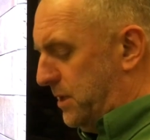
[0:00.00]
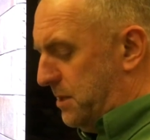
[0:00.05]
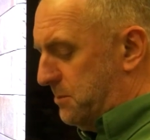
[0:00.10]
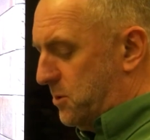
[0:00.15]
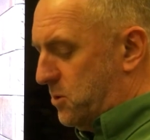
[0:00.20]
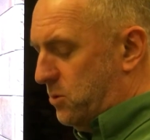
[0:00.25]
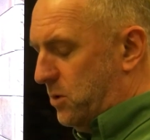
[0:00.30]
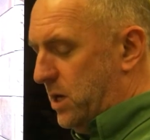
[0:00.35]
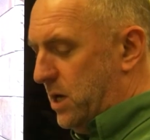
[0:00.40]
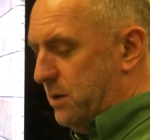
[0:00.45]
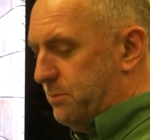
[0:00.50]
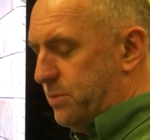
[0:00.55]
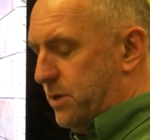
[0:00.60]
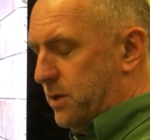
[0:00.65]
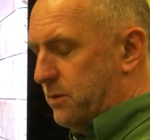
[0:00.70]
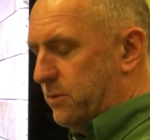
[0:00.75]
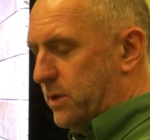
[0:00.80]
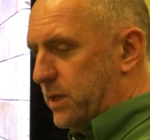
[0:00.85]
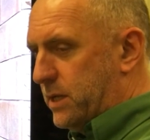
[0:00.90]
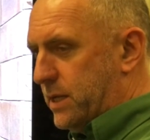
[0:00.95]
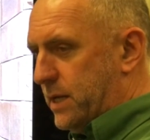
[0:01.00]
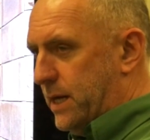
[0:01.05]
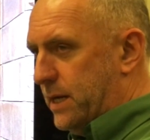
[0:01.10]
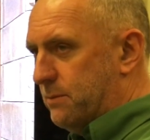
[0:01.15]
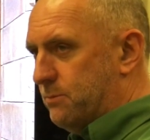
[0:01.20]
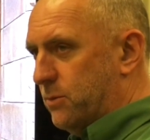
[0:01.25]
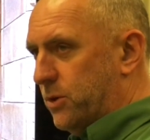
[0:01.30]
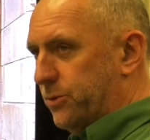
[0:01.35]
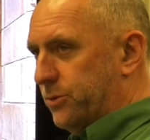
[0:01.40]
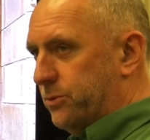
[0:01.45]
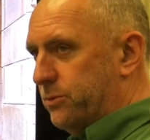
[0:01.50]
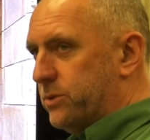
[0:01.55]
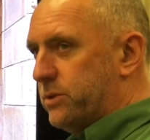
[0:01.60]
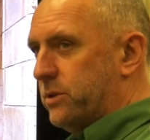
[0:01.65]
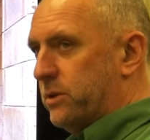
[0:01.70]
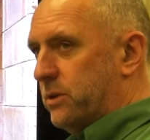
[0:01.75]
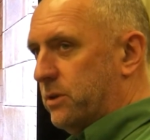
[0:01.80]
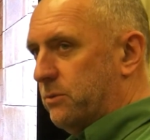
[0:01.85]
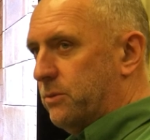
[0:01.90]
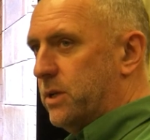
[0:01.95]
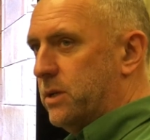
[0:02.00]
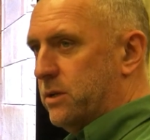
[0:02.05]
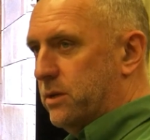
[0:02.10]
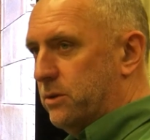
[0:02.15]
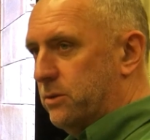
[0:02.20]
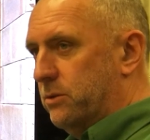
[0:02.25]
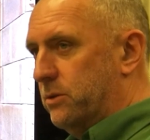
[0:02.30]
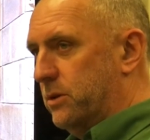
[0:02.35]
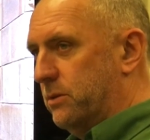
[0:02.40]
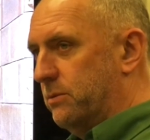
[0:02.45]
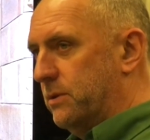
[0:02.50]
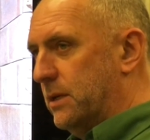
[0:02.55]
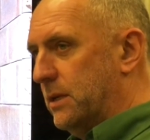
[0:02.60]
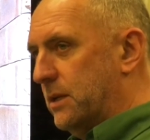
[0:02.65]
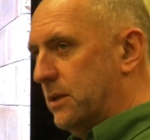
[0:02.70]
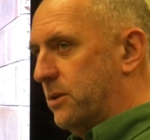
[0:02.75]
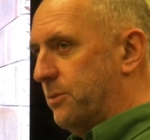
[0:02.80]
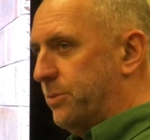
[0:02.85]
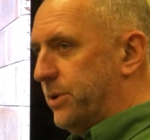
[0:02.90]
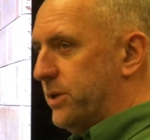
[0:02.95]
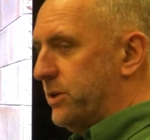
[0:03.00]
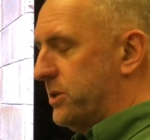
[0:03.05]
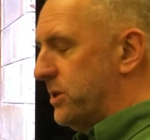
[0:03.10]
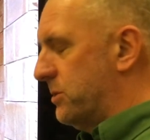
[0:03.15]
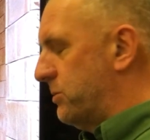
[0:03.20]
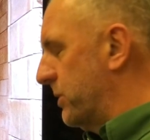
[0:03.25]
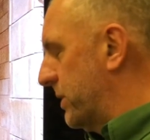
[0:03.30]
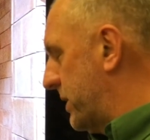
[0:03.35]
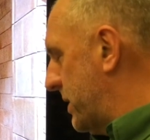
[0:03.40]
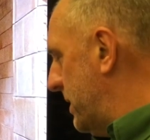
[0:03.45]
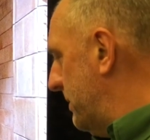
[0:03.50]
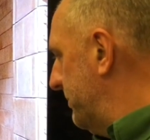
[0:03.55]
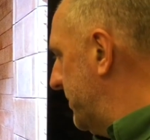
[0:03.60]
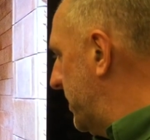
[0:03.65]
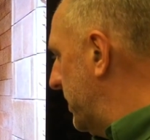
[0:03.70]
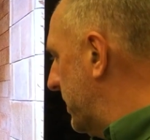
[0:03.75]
with them quite a bit with CAD models so that we knew that the pieces would come